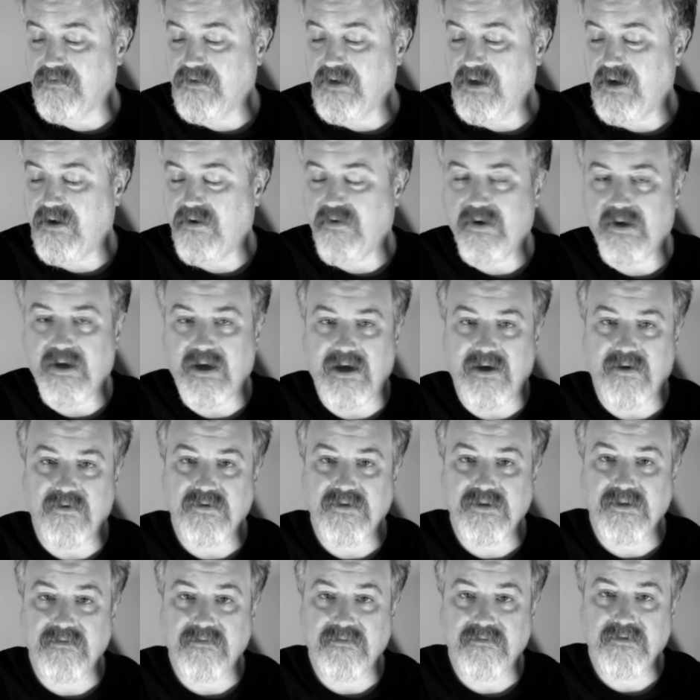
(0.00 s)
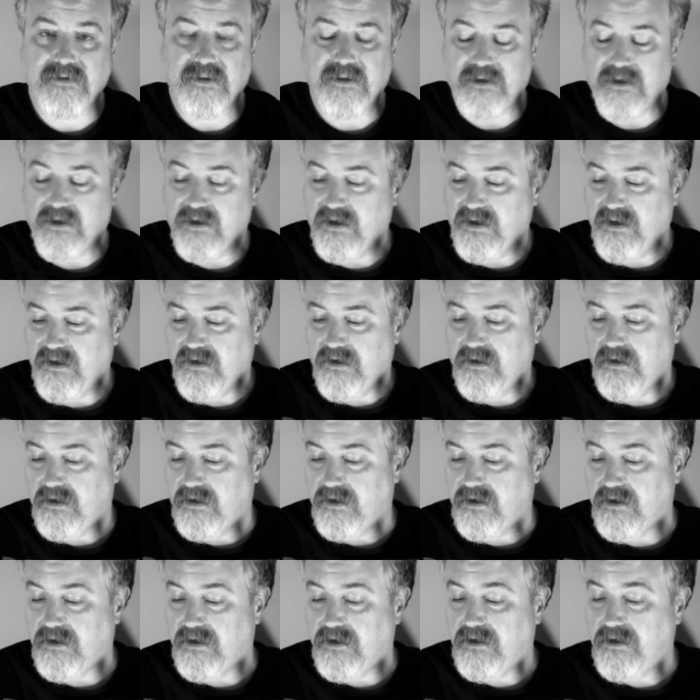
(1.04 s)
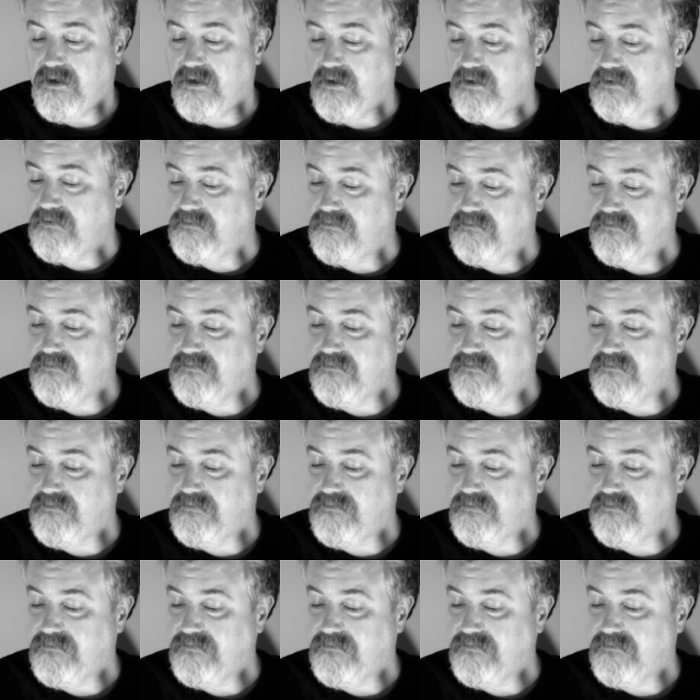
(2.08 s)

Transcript: Harryhausen, uh,